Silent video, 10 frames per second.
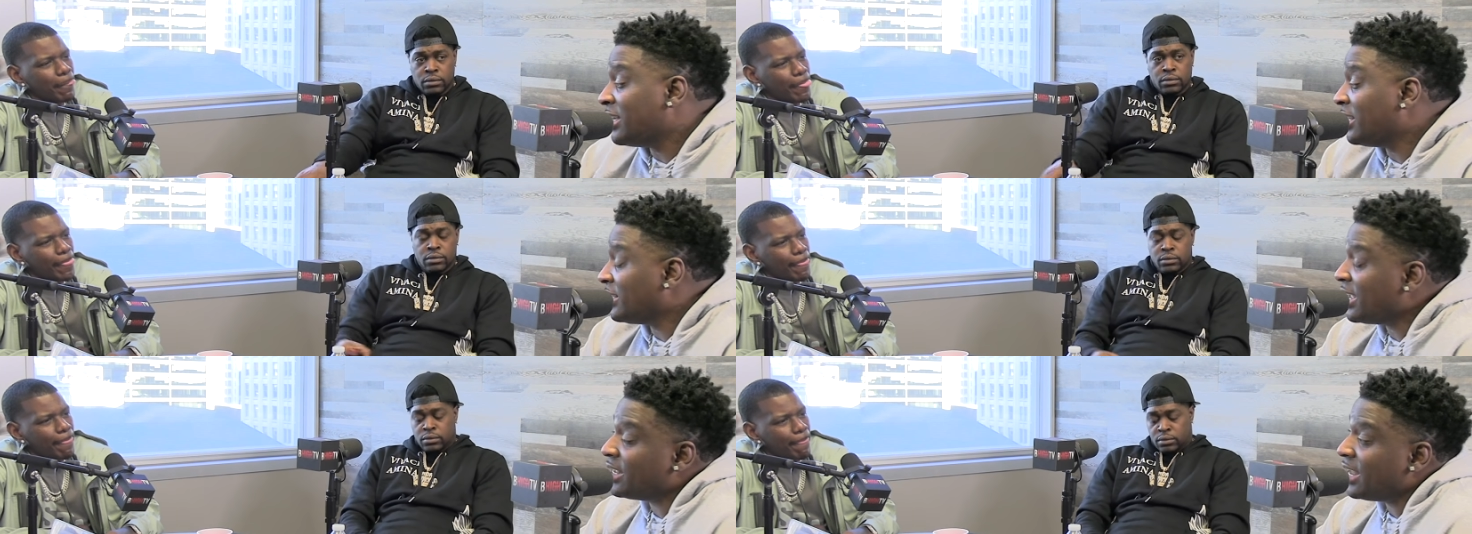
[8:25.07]
Speaker 1: another
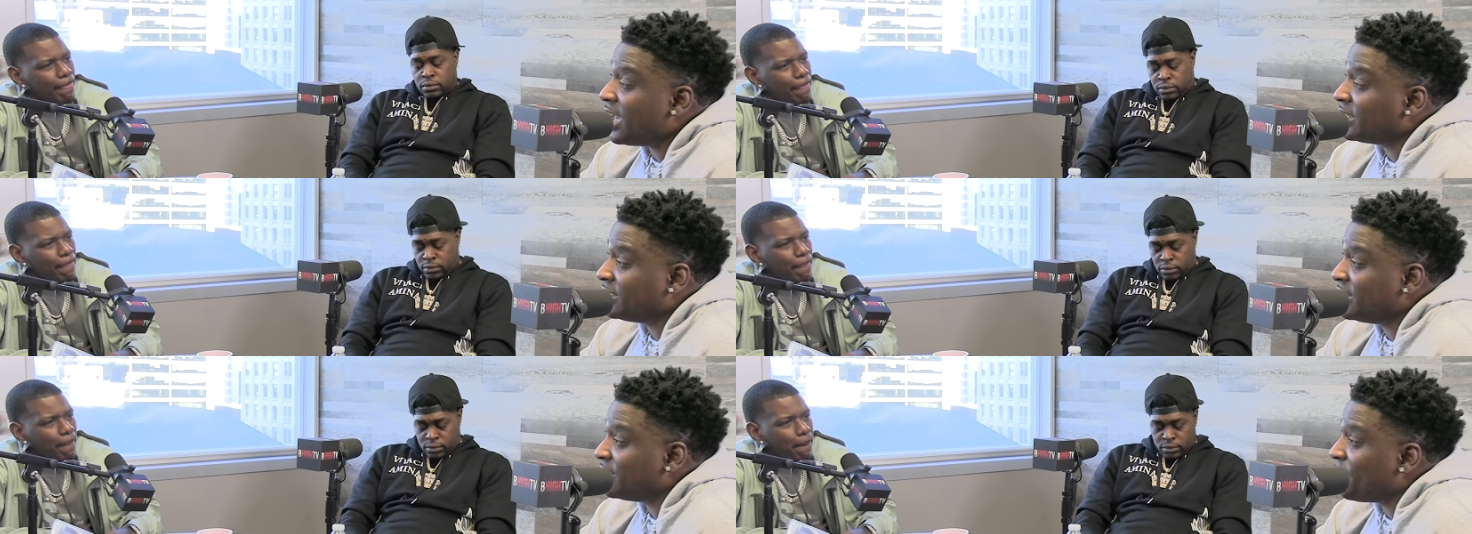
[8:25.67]
thing. A lot of
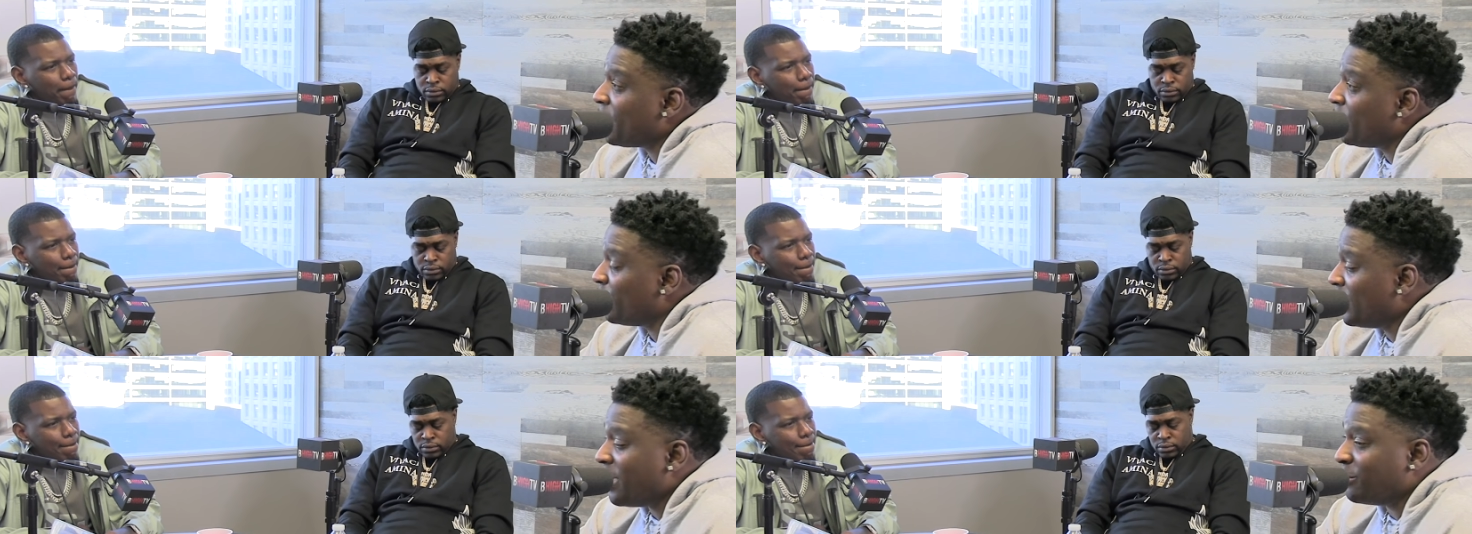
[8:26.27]
shit.
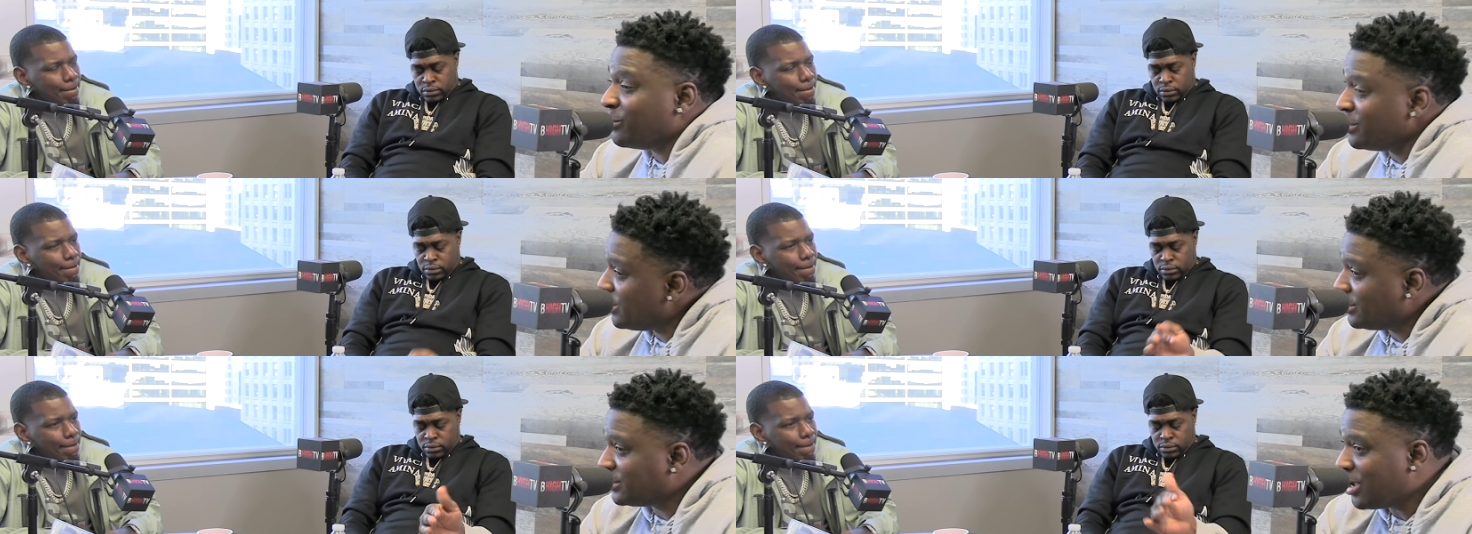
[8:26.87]
While we
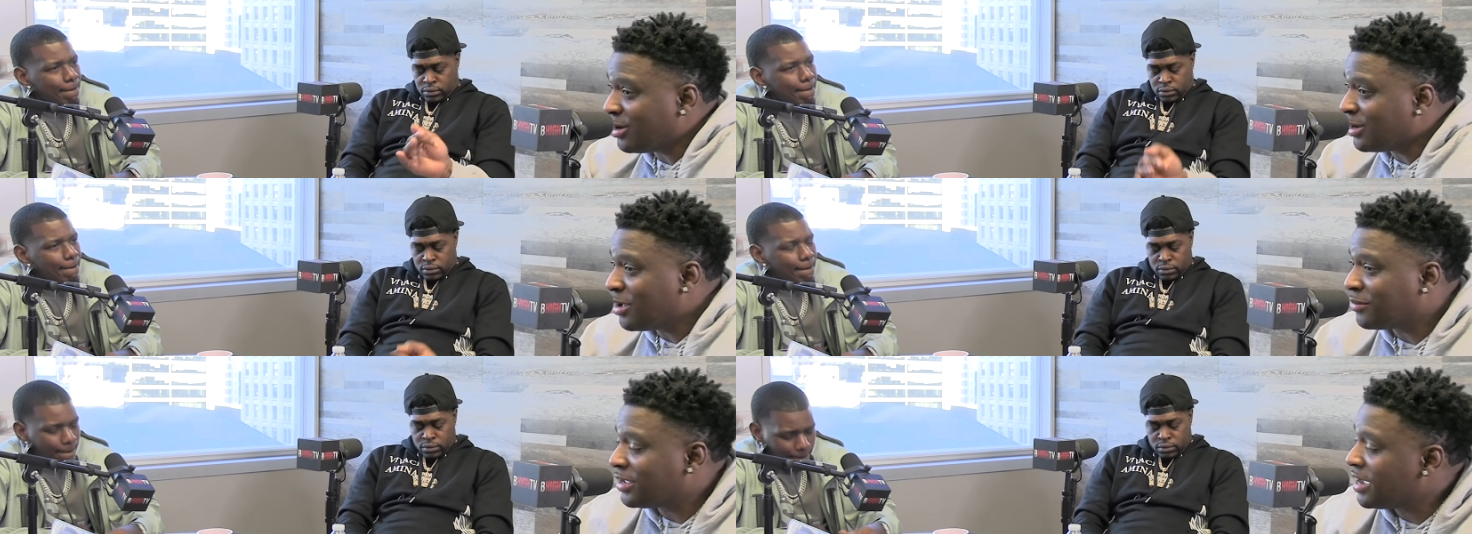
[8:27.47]
were talking
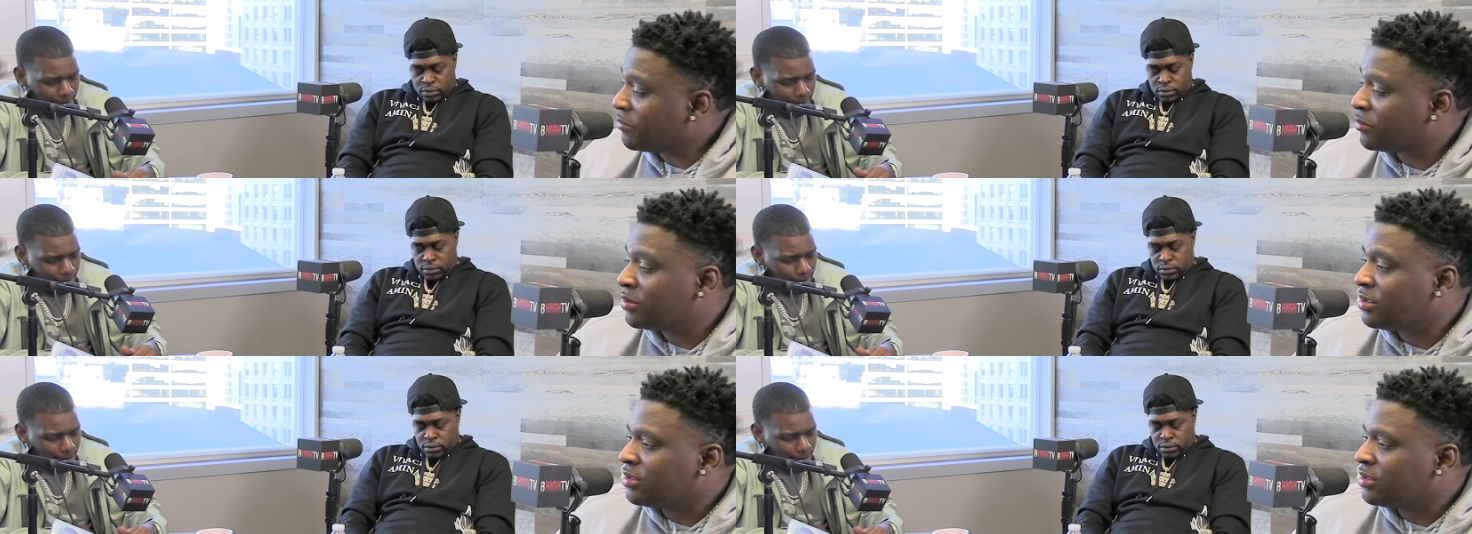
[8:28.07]
off camera,